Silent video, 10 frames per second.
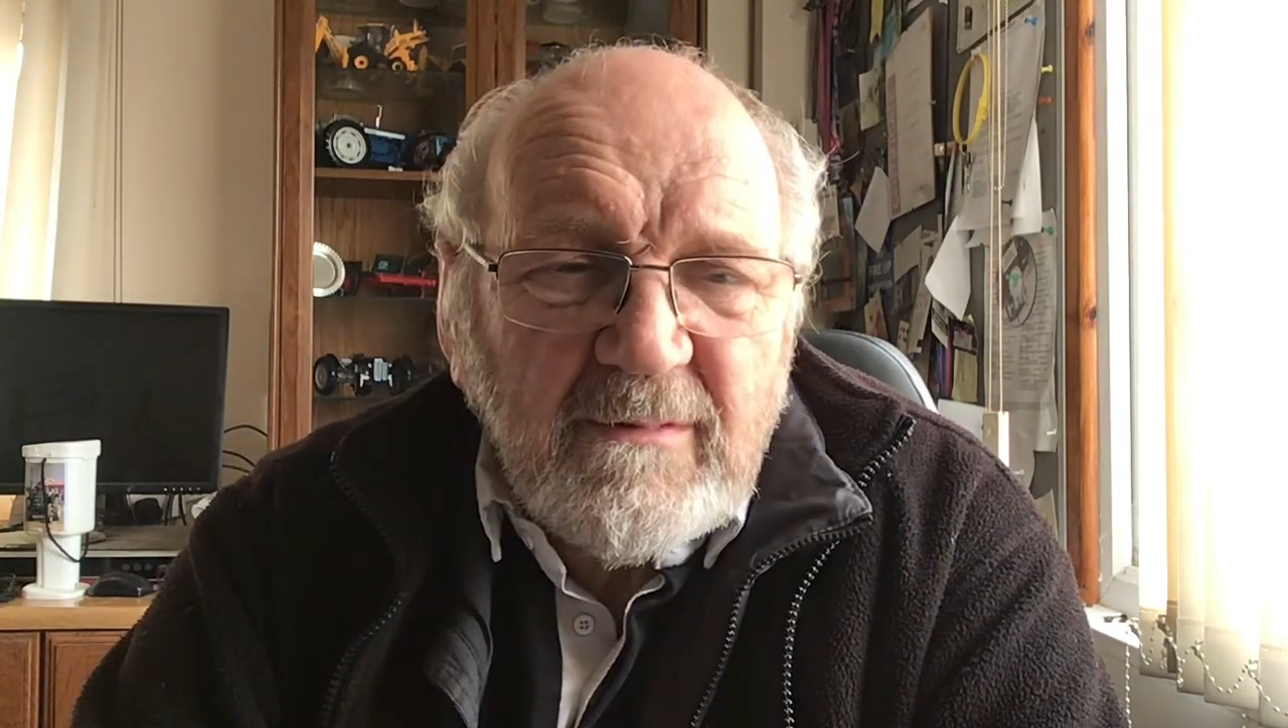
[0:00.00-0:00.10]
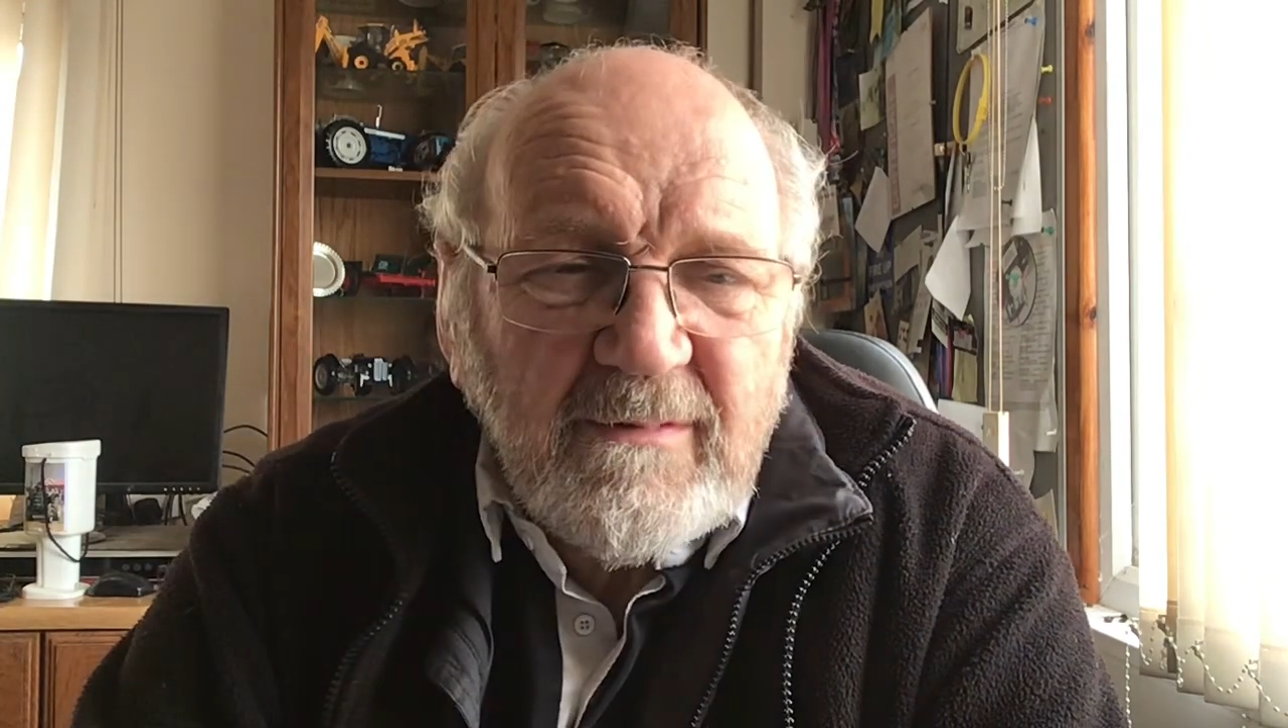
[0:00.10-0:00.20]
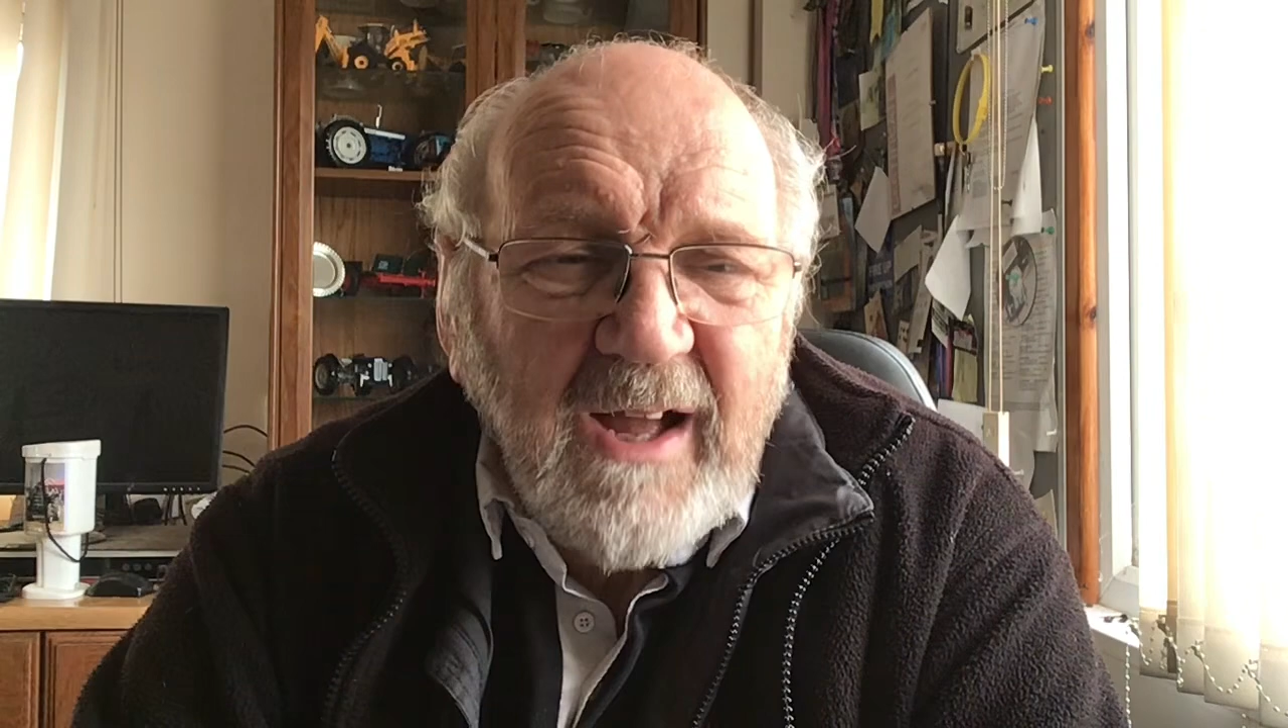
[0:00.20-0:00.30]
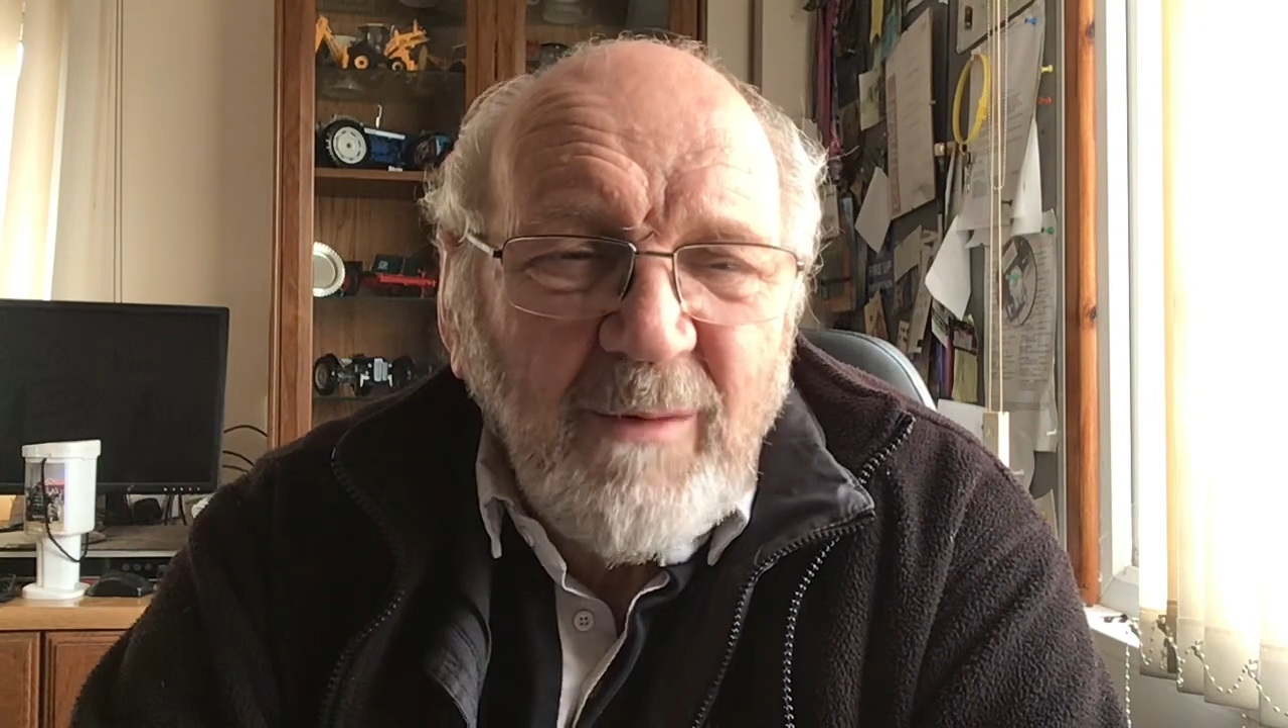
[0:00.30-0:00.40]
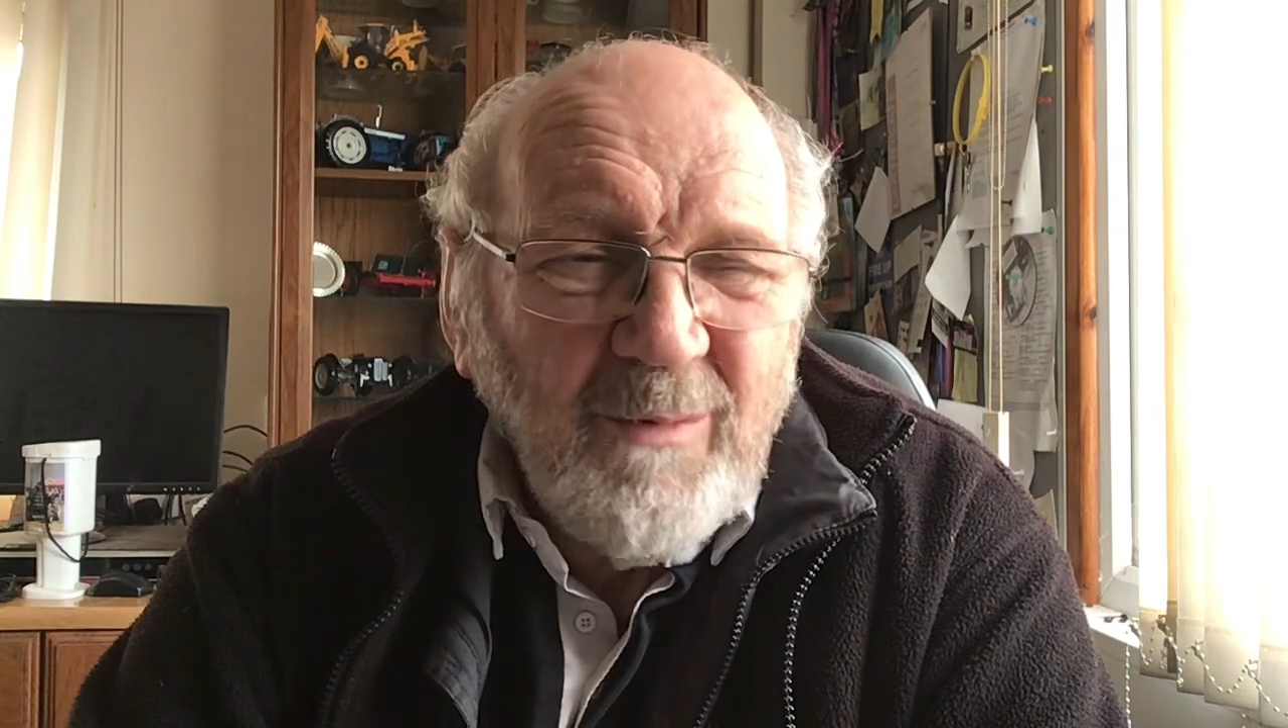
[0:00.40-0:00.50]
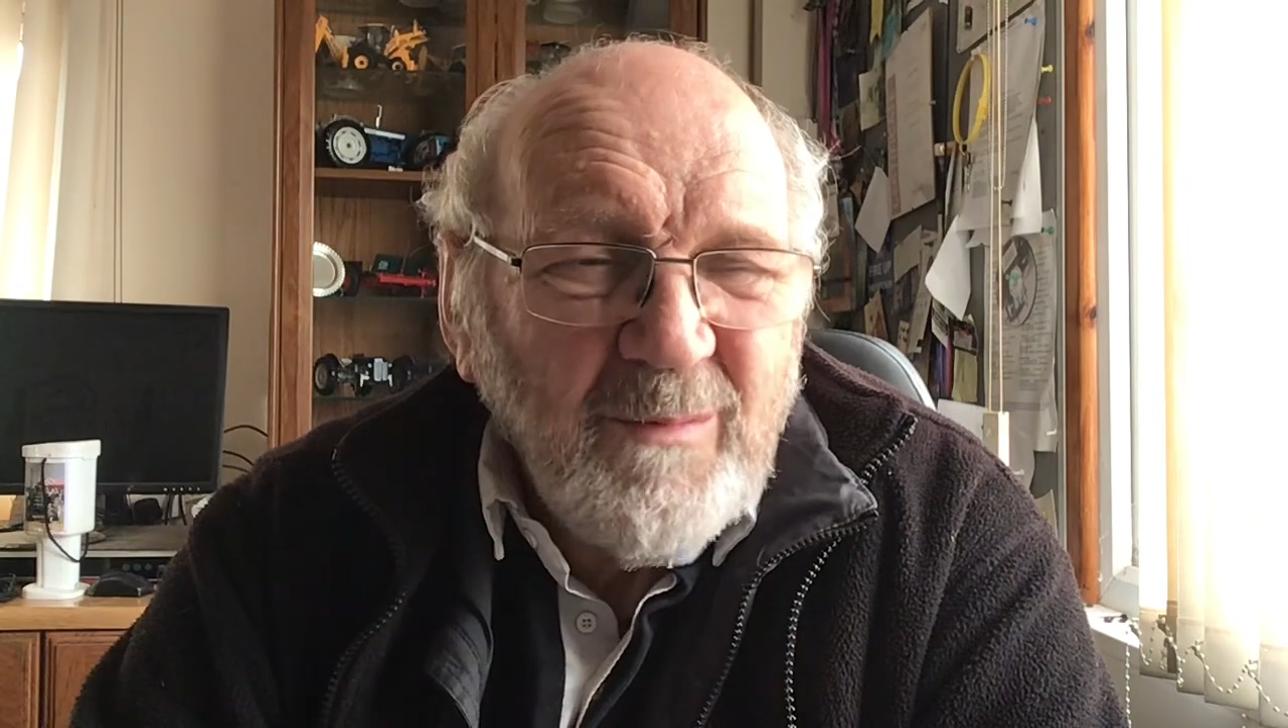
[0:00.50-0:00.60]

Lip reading: that one,